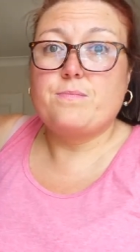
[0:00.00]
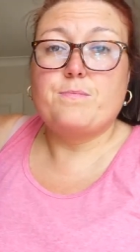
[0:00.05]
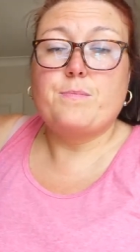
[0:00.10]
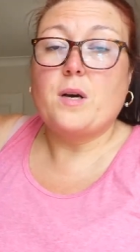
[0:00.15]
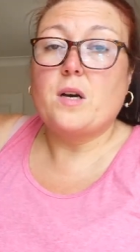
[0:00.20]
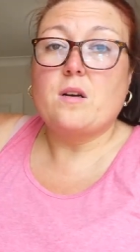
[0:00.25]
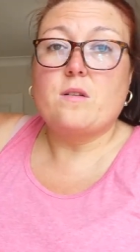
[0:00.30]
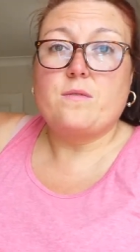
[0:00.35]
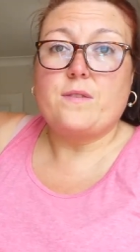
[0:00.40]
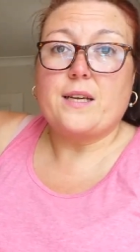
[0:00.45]

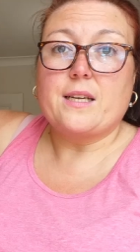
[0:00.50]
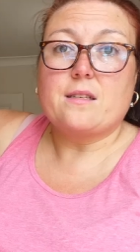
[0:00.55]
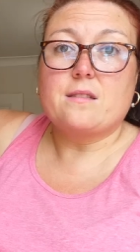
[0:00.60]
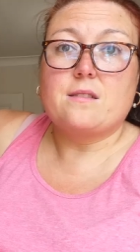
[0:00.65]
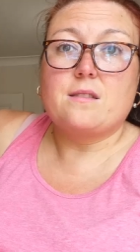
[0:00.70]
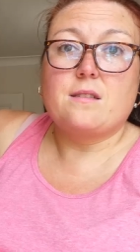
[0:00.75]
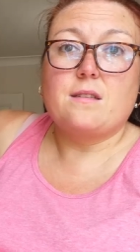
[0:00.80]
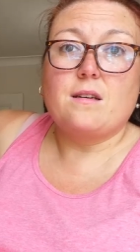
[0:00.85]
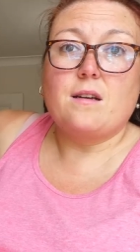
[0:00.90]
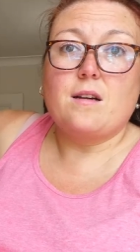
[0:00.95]

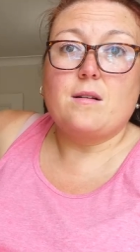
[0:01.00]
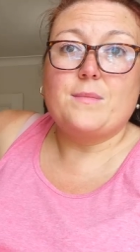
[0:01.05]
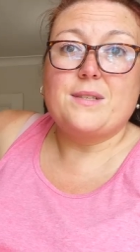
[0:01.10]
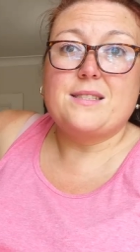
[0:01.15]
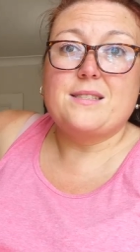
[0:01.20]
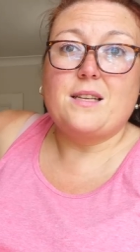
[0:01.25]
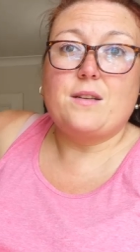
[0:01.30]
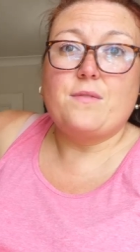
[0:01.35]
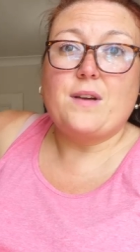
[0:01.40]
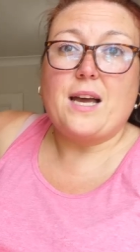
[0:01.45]
perfect. Um,
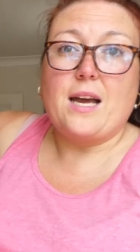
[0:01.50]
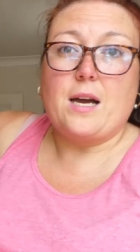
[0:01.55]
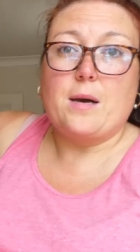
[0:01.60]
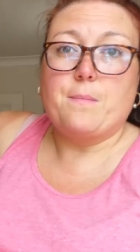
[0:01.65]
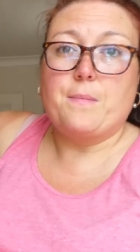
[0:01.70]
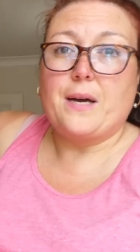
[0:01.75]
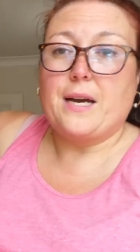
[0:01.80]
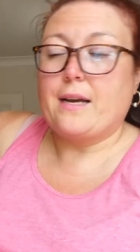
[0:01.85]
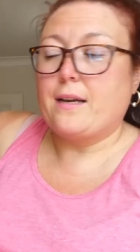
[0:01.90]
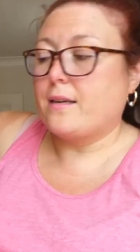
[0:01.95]
instead of a
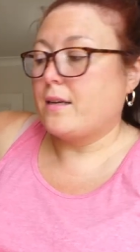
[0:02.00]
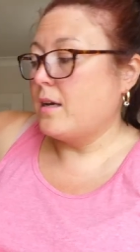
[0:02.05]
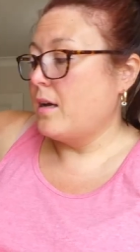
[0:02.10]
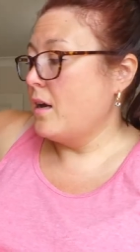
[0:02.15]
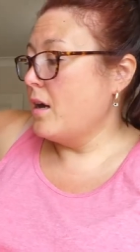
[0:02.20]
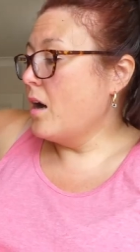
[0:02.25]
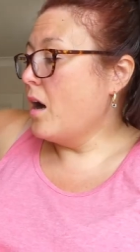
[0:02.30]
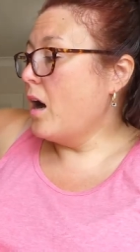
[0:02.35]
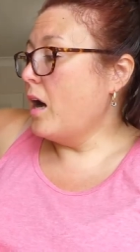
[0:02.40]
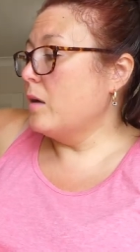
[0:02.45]
handbag,
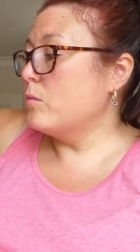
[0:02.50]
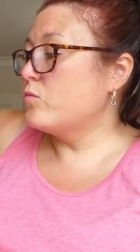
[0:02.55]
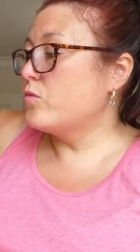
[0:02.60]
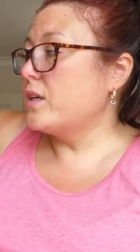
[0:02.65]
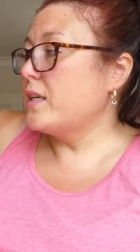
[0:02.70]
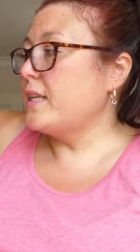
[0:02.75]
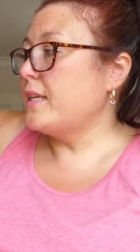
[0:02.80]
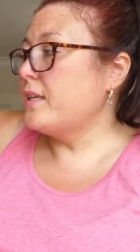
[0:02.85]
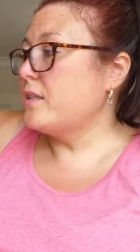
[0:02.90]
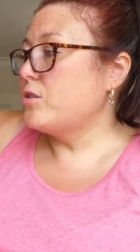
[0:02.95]
I'm
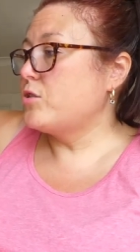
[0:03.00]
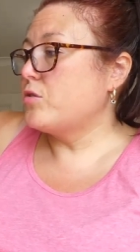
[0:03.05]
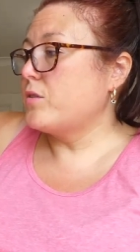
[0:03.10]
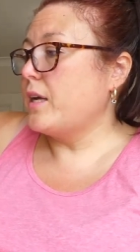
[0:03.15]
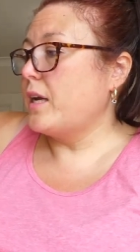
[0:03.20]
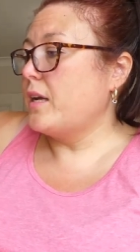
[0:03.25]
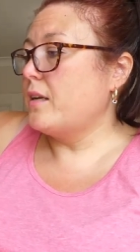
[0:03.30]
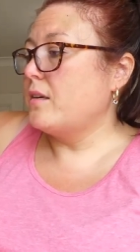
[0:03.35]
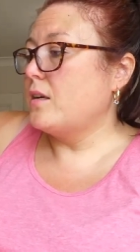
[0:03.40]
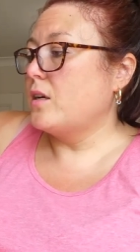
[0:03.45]
really
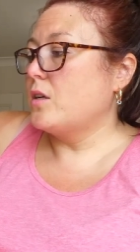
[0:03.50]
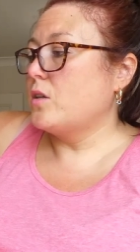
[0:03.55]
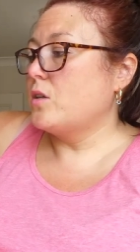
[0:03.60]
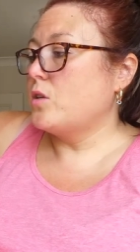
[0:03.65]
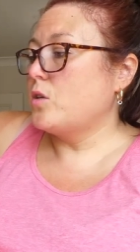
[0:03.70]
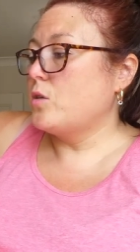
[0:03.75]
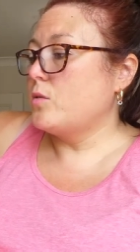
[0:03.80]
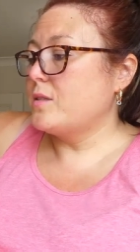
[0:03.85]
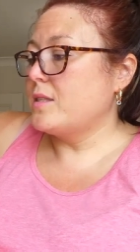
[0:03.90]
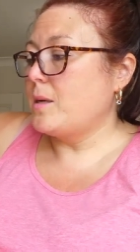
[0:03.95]
enjoying
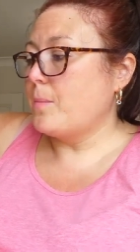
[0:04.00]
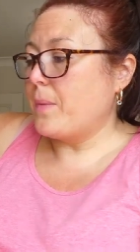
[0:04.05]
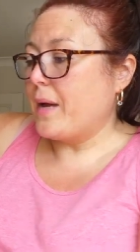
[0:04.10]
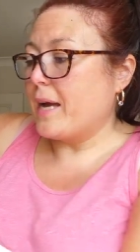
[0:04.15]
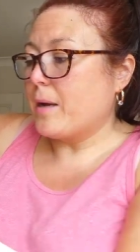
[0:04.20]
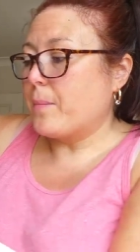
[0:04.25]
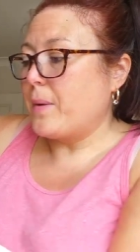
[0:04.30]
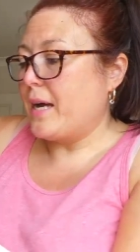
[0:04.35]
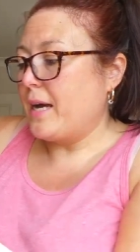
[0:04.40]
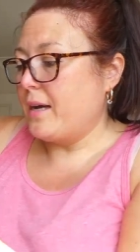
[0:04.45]
using a
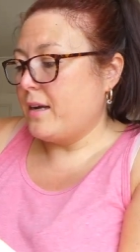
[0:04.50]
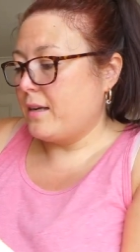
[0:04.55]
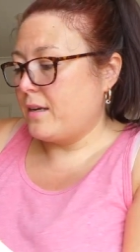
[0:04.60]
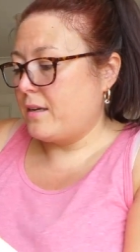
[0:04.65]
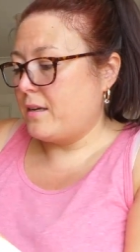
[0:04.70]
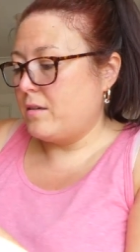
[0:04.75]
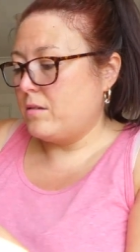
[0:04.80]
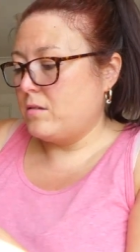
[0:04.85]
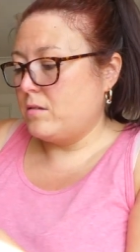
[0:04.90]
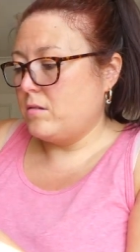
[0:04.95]
backpack.
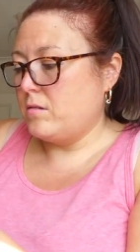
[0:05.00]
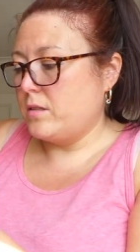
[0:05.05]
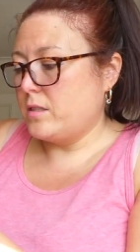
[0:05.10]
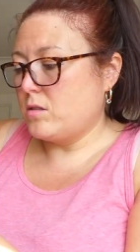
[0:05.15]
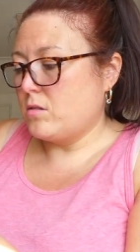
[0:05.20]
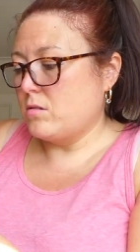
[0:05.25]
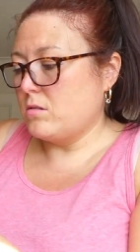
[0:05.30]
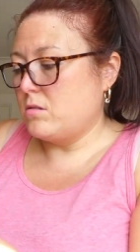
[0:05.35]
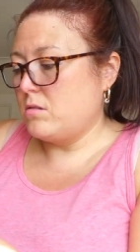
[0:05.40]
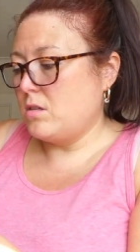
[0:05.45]
Oh,
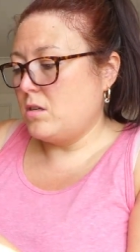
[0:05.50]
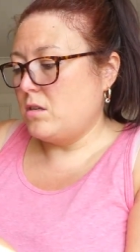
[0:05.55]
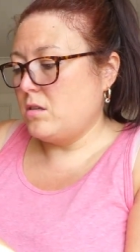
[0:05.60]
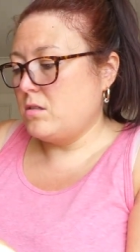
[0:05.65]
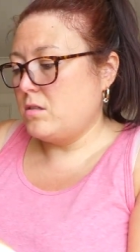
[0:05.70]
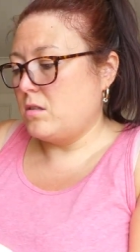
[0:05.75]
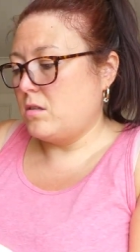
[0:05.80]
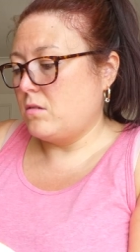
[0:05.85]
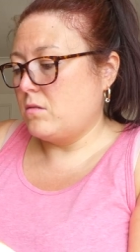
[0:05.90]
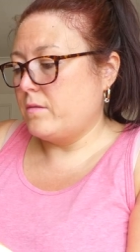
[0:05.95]
it's got
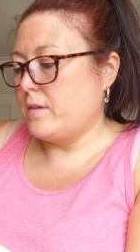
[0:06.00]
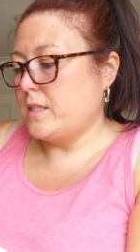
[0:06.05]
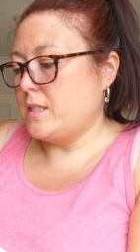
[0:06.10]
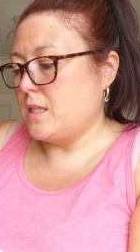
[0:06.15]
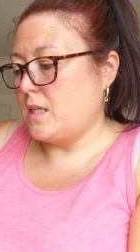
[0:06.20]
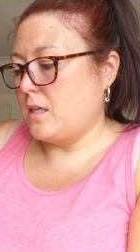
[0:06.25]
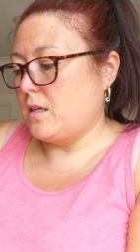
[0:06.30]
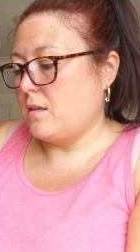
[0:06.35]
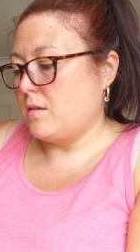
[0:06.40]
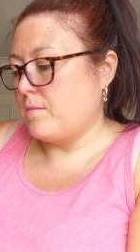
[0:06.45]
dirty
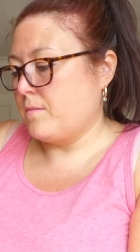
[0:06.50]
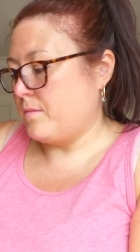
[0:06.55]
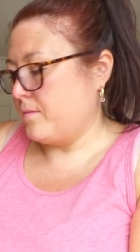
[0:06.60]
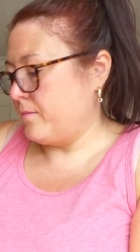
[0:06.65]
already.